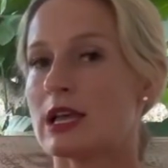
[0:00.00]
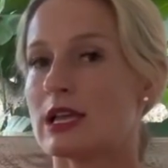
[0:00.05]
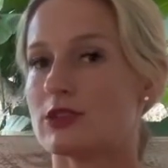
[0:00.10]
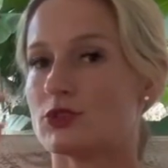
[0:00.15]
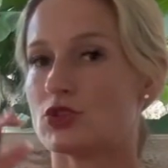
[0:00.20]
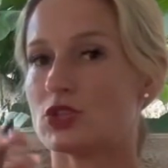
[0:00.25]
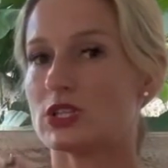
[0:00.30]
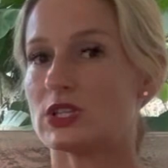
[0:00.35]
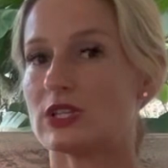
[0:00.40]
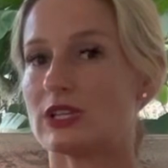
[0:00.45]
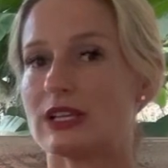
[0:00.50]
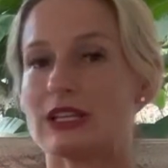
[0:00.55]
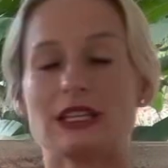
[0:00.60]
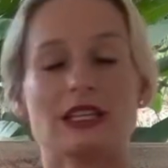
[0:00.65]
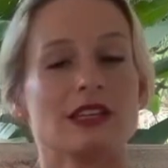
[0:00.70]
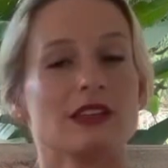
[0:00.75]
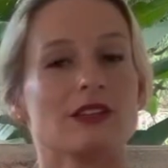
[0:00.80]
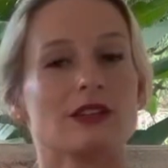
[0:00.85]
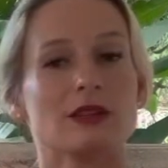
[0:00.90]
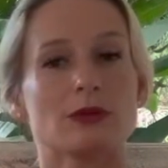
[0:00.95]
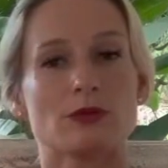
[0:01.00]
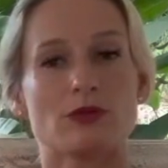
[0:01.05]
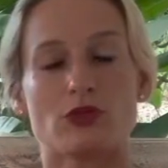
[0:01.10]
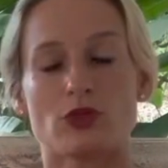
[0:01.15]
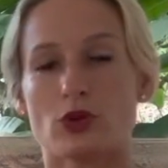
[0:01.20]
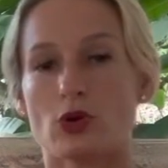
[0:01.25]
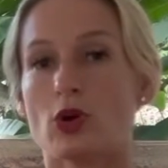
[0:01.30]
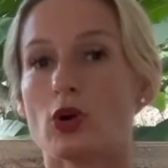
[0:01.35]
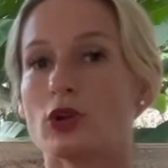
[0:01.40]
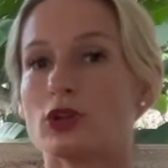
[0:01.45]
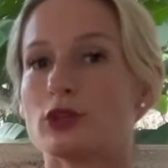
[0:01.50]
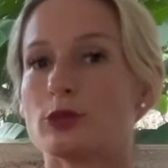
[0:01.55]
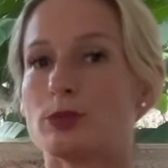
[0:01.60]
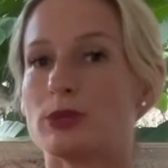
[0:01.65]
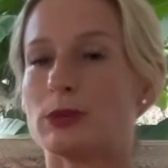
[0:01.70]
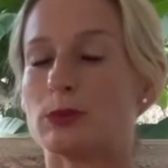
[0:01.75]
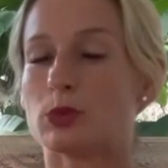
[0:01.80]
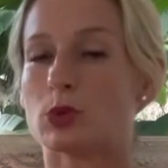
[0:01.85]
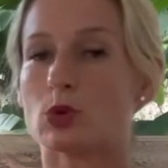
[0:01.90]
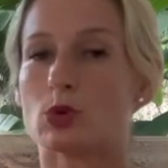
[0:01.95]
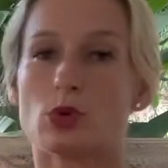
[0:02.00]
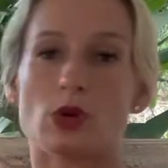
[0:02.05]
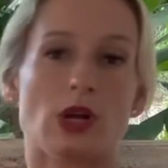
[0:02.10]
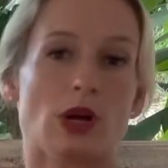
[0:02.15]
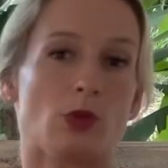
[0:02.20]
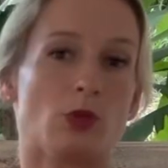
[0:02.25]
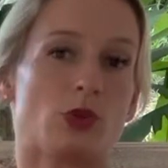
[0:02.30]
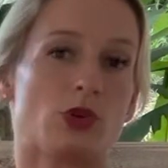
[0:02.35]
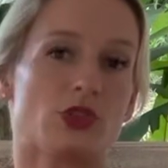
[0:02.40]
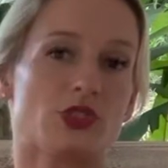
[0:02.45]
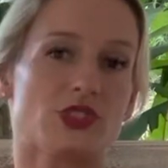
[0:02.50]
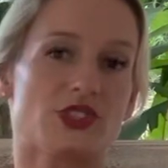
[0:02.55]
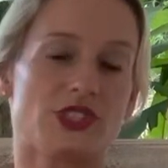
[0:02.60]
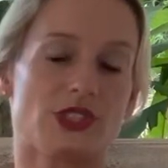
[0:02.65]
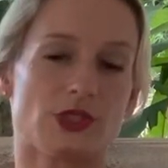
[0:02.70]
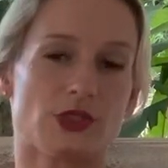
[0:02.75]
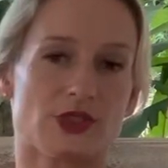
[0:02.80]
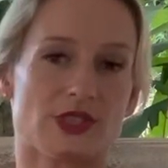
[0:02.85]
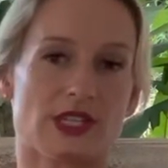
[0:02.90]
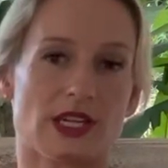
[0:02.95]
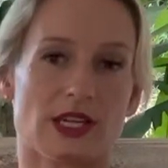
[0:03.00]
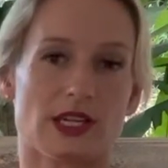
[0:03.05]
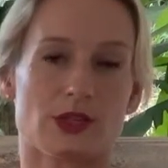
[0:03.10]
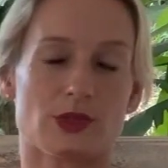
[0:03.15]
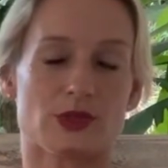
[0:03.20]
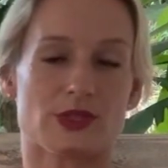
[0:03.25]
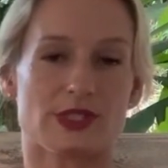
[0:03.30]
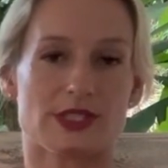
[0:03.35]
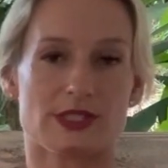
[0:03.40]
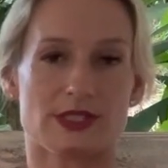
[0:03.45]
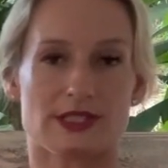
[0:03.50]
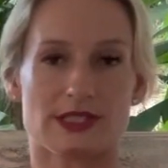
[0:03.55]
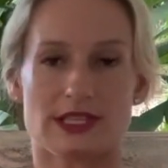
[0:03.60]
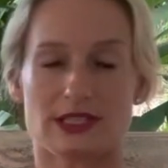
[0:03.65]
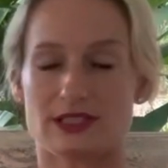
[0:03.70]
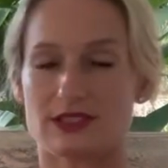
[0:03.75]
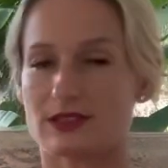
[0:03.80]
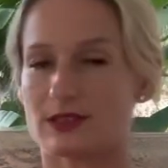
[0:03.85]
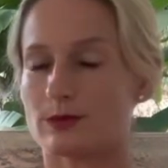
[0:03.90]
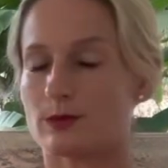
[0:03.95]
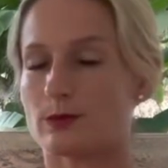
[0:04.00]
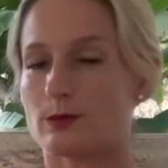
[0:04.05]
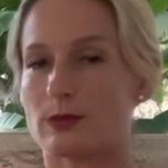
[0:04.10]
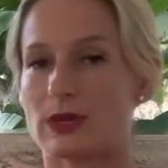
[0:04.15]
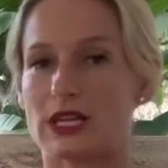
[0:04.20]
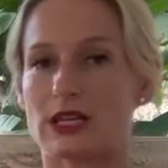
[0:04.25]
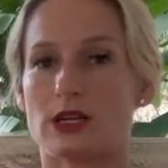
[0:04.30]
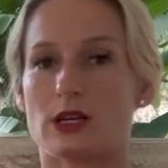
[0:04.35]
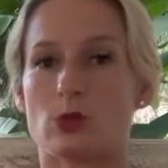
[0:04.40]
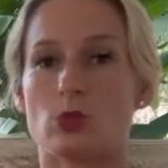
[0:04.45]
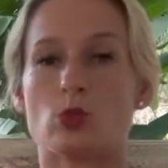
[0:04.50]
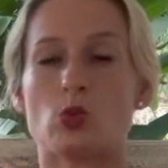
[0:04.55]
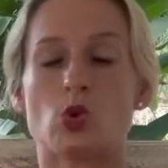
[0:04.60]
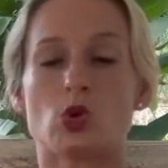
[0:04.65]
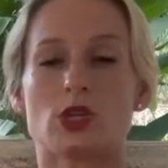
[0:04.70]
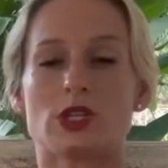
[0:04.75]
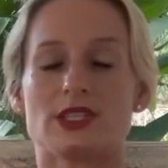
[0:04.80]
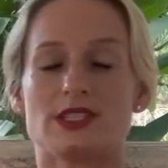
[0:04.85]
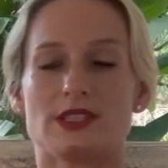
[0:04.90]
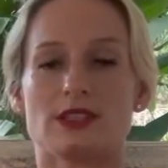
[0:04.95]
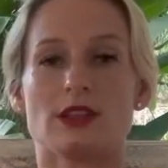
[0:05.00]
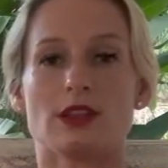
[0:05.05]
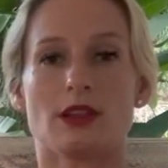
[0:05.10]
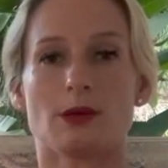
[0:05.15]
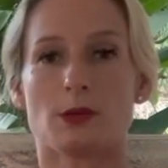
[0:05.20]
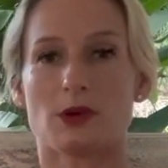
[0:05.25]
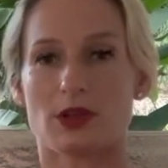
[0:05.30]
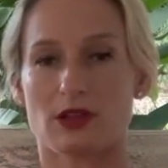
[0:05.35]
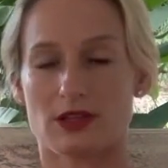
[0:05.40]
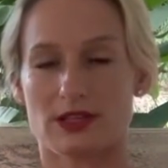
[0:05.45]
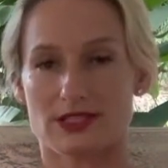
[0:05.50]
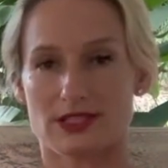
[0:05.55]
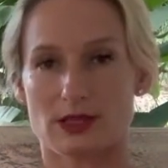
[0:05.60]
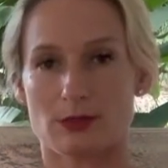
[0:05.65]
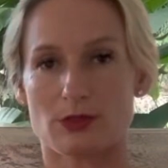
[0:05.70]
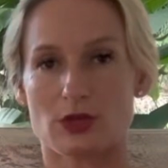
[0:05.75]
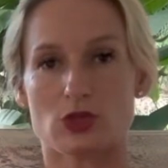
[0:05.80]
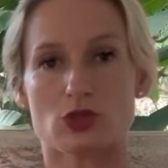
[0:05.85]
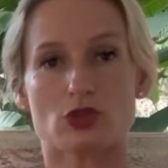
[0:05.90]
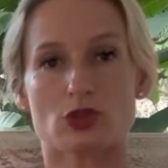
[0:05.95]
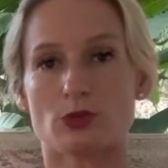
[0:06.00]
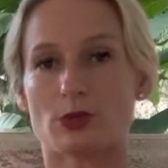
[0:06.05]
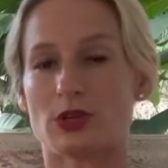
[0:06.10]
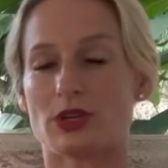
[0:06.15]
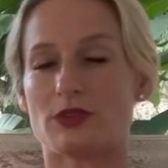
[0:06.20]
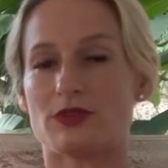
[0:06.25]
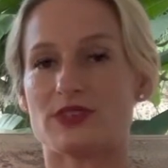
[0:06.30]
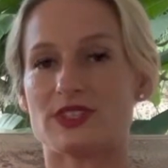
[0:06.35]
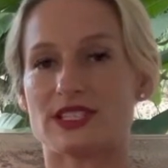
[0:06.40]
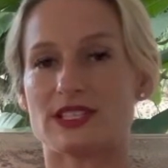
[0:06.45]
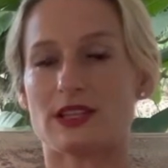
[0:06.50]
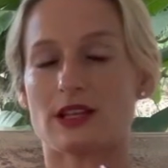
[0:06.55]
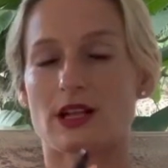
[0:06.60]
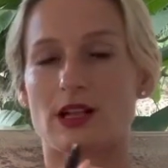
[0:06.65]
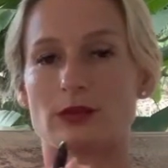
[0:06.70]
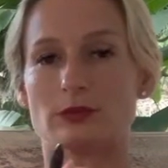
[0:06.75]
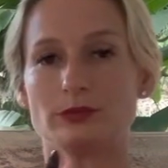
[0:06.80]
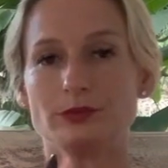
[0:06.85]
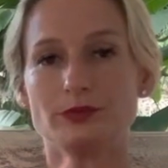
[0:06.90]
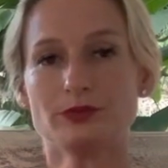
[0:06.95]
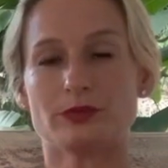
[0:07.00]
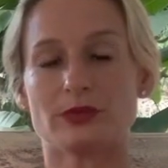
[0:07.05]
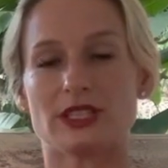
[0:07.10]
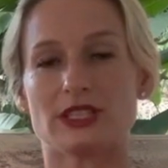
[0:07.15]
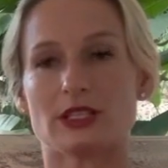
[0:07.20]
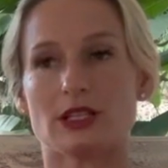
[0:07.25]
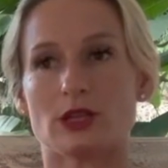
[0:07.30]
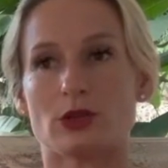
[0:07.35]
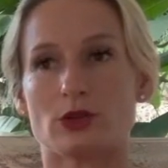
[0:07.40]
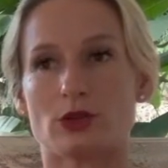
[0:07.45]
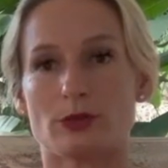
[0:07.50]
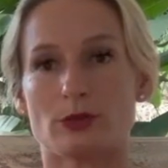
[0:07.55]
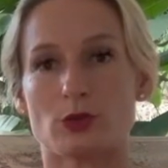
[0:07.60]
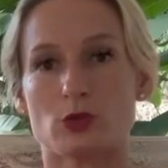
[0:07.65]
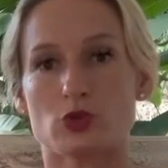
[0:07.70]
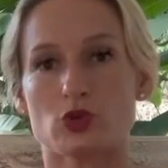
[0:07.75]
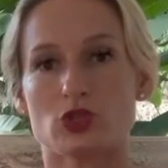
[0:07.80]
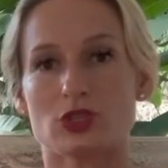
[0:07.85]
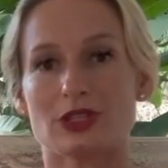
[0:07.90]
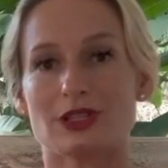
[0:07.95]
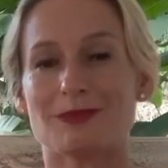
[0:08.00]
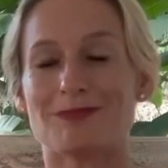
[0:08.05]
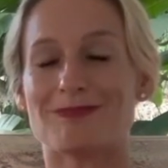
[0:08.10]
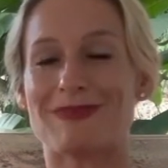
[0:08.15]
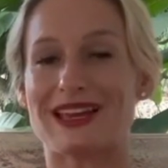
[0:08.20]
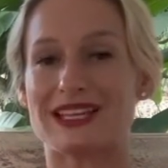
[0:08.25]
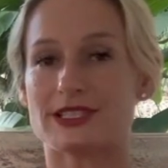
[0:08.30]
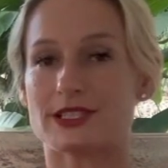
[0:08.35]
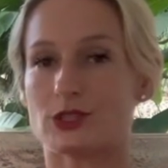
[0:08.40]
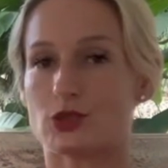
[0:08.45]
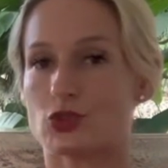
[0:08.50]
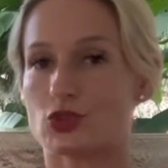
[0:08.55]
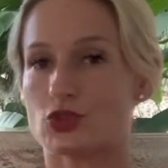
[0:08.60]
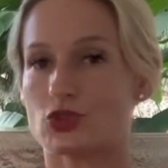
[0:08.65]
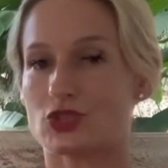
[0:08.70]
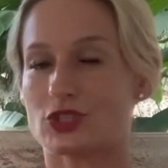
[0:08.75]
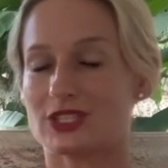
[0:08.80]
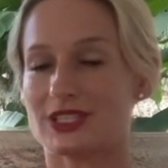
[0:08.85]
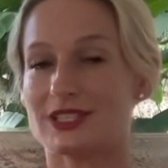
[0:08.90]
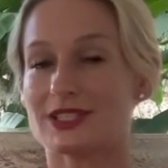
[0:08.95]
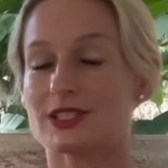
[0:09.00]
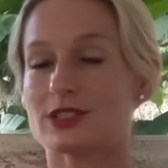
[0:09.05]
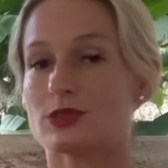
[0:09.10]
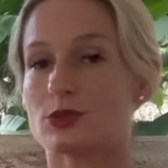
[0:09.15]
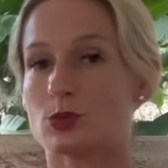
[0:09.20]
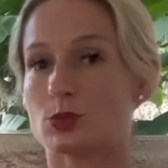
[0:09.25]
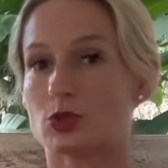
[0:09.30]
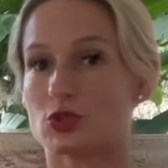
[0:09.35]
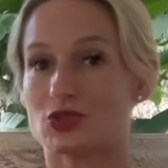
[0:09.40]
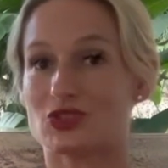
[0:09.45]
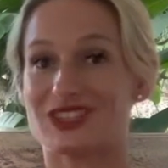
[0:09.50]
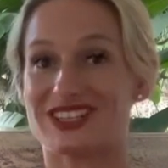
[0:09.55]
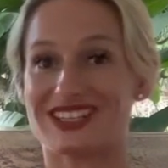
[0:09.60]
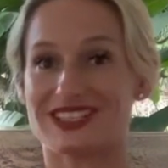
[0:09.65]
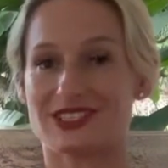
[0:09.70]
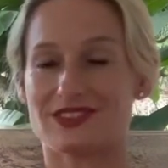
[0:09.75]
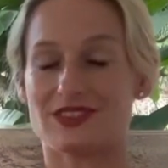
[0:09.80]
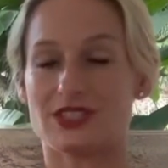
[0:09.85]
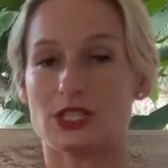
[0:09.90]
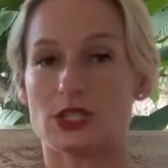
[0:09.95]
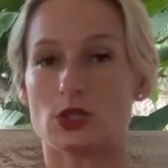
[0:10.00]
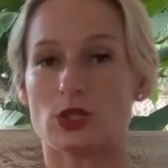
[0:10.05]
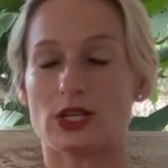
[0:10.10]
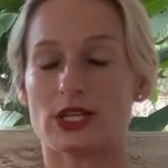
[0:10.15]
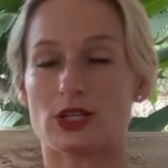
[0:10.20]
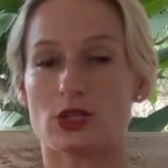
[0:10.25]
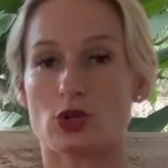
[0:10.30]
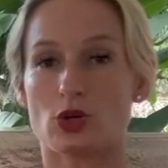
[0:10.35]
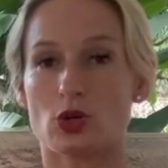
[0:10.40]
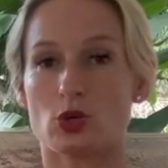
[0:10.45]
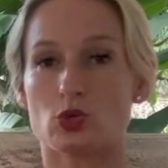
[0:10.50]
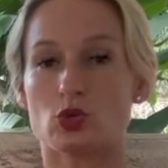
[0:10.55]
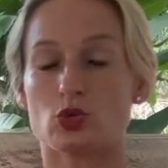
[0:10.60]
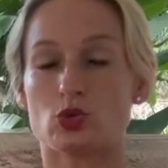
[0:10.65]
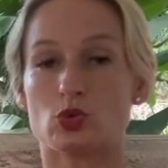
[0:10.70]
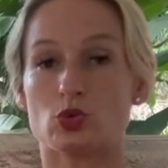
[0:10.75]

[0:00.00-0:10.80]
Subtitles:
Generally, for all the people who have more serious diagnoses, doesn't matter what is the level, as I mentioned, whether physical, mental, or emotional, my suggestion is to watch the next video and go to